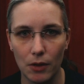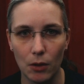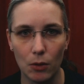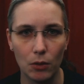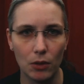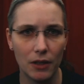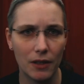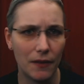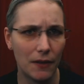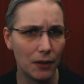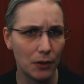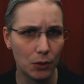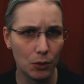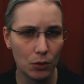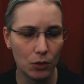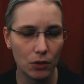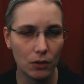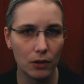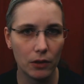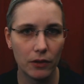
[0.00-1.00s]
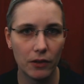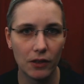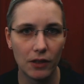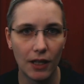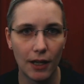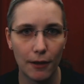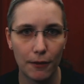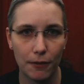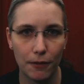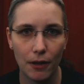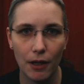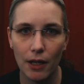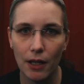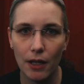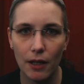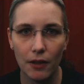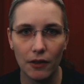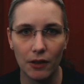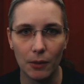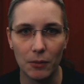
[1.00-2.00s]
only the usual stuff,
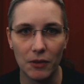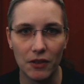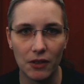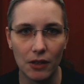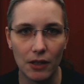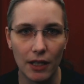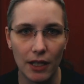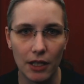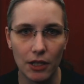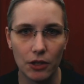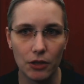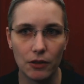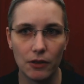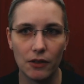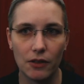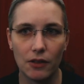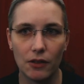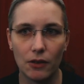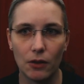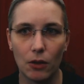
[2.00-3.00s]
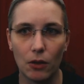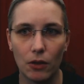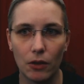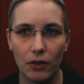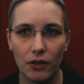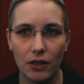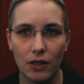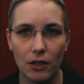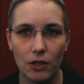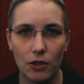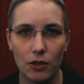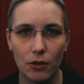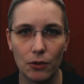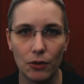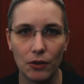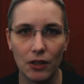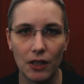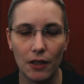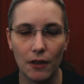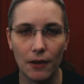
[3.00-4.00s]
some installations causing
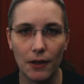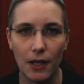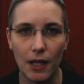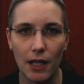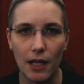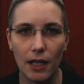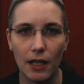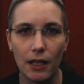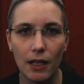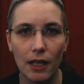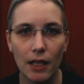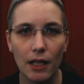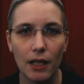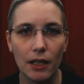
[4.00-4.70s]
issues here and there,